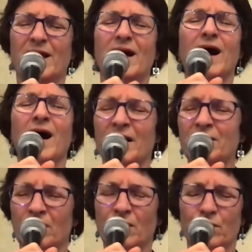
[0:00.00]
I
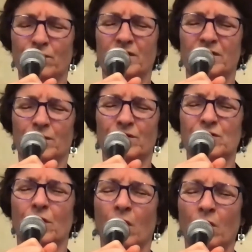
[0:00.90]
know that there is
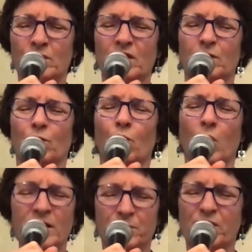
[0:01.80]
only
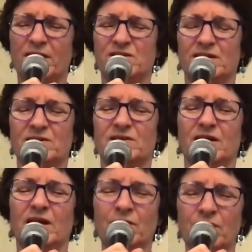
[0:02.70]
one presence
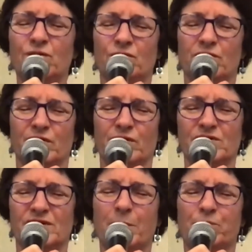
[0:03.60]
in the
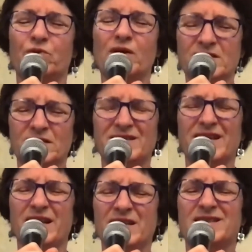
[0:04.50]
universe. That presence
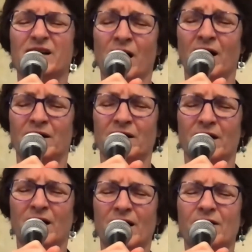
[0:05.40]
is God.
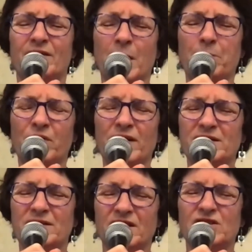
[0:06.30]
That presence is